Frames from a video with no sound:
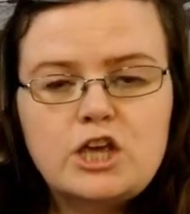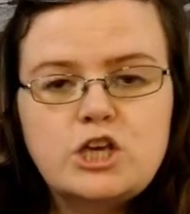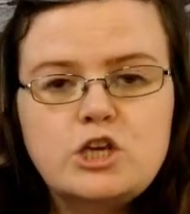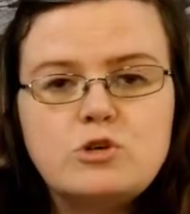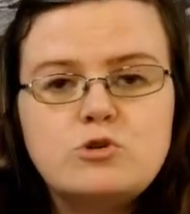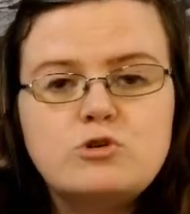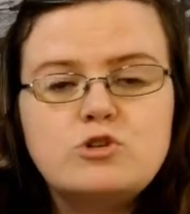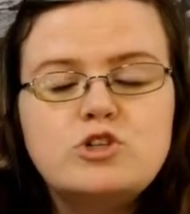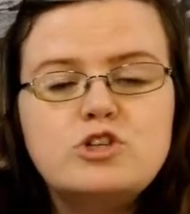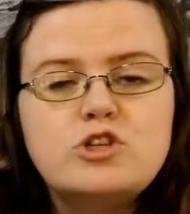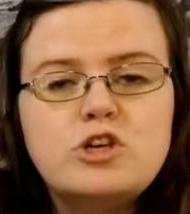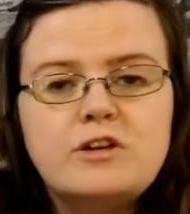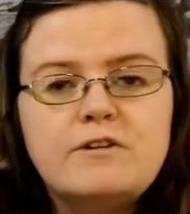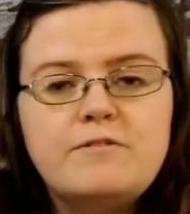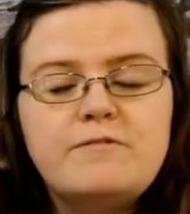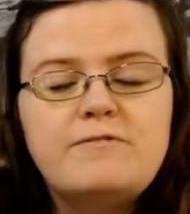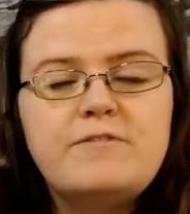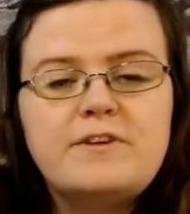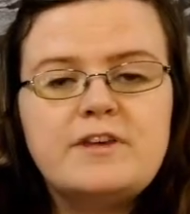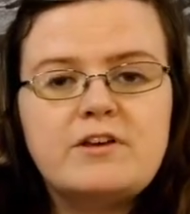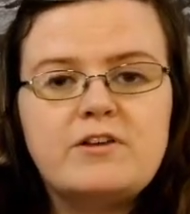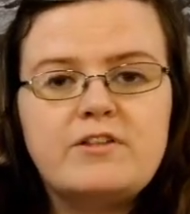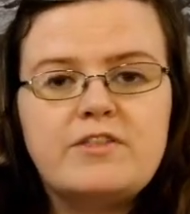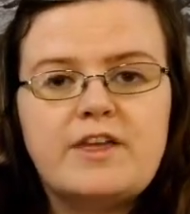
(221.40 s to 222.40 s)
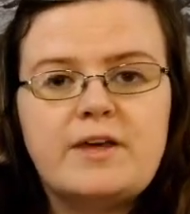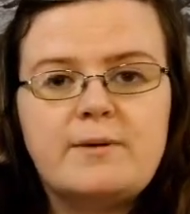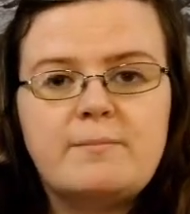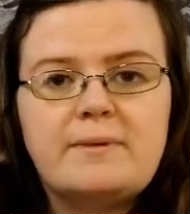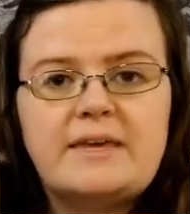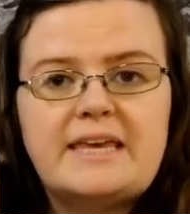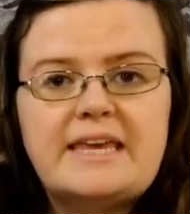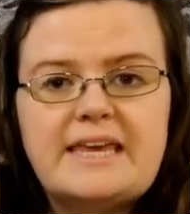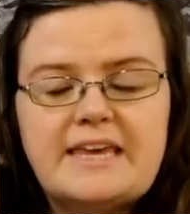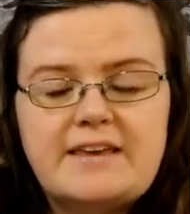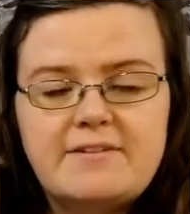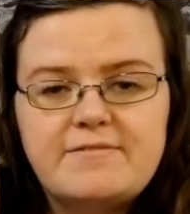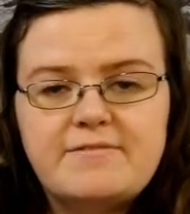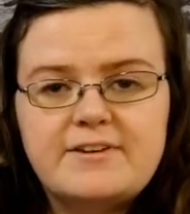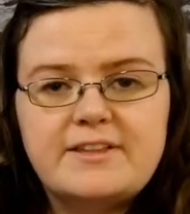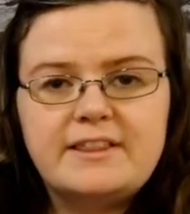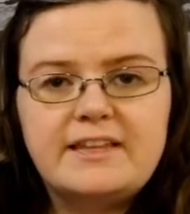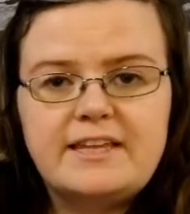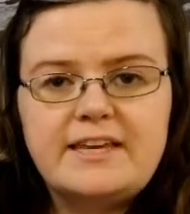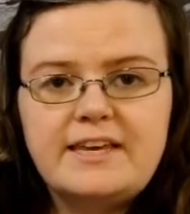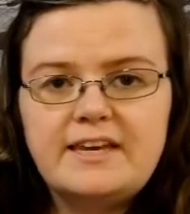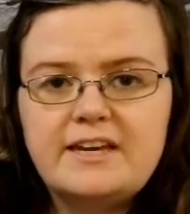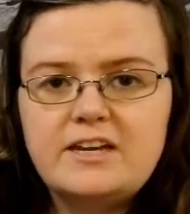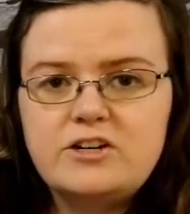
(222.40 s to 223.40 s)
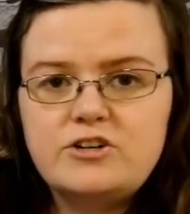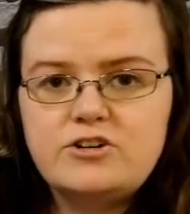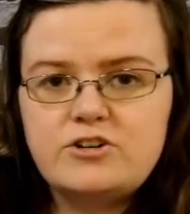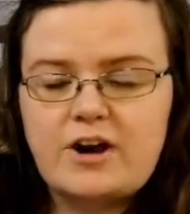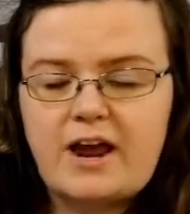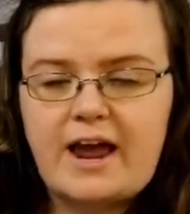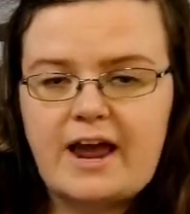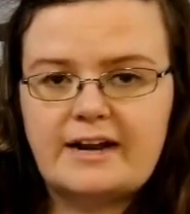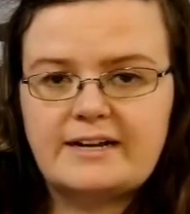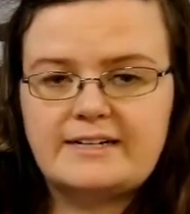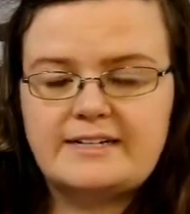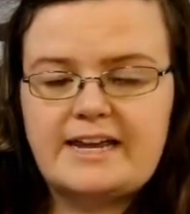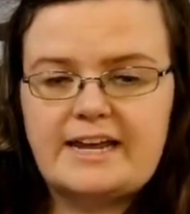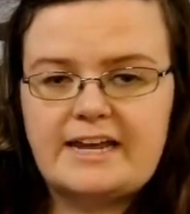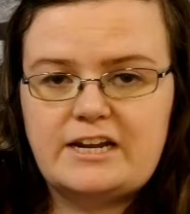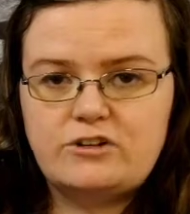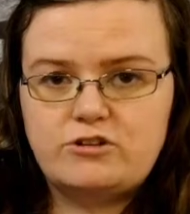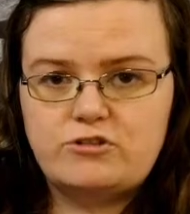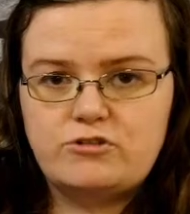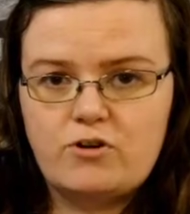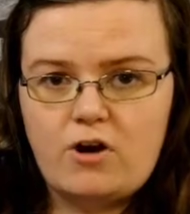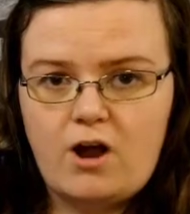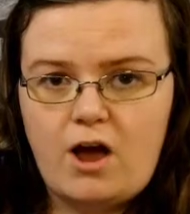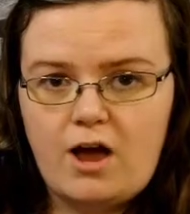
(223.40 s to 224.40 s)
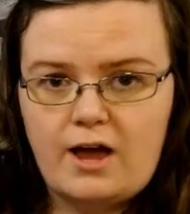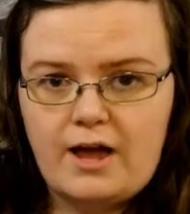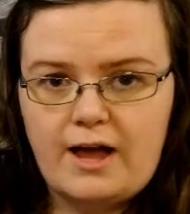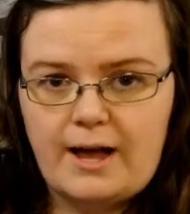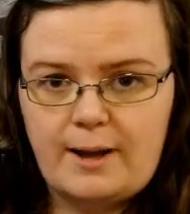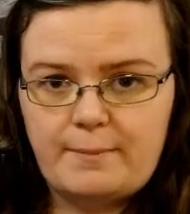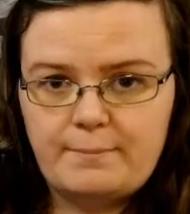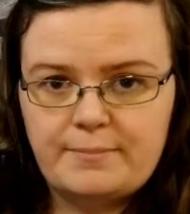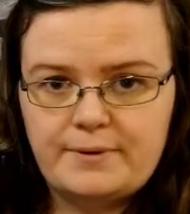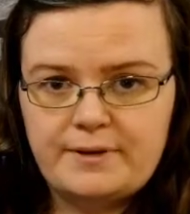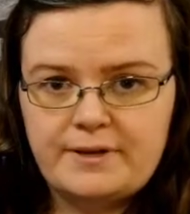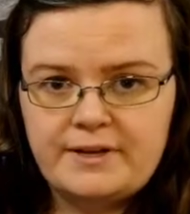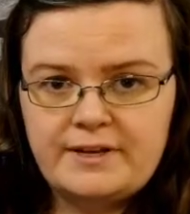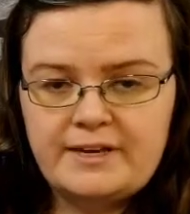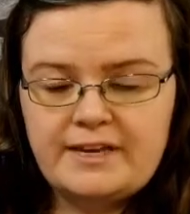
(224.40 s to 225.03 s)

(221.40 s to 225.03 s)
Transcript: you should feel them evenly contract and draw up.